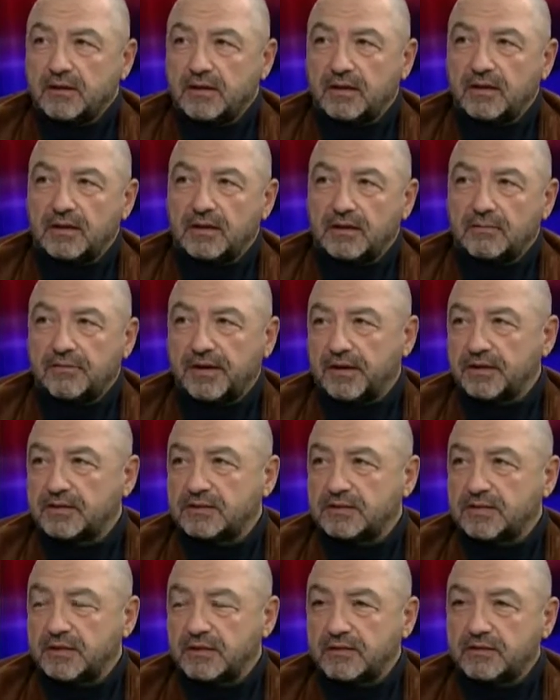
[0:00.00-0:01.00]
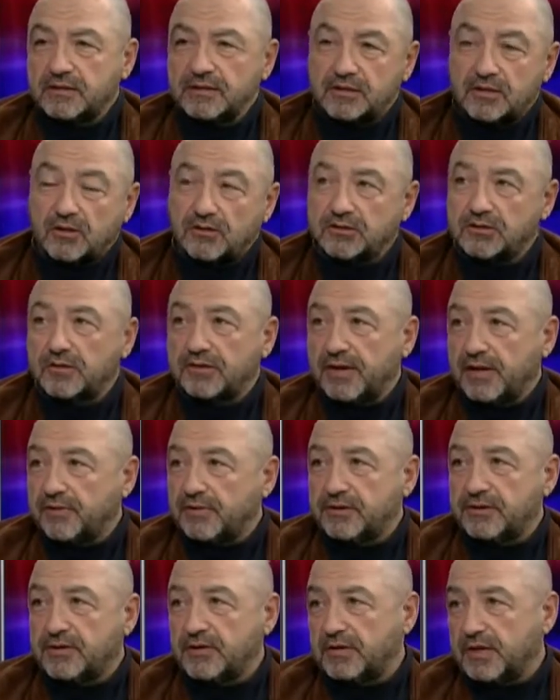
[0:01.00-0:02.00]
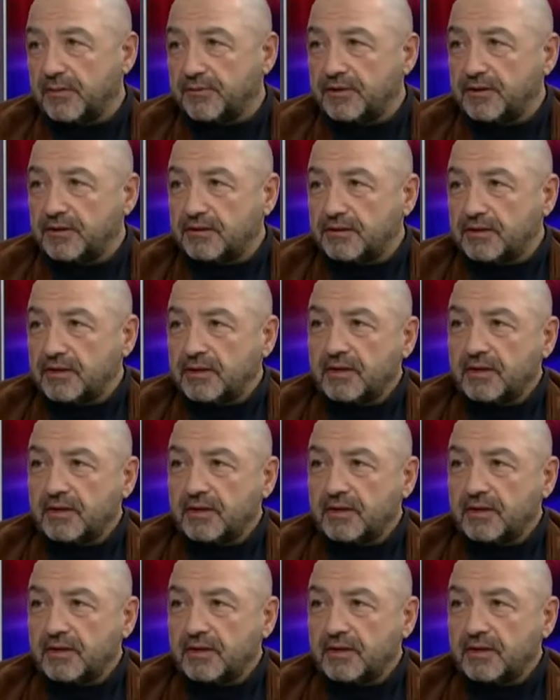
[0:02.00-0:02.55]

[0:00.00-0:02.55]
and Pakistan. It's also now into Yemen.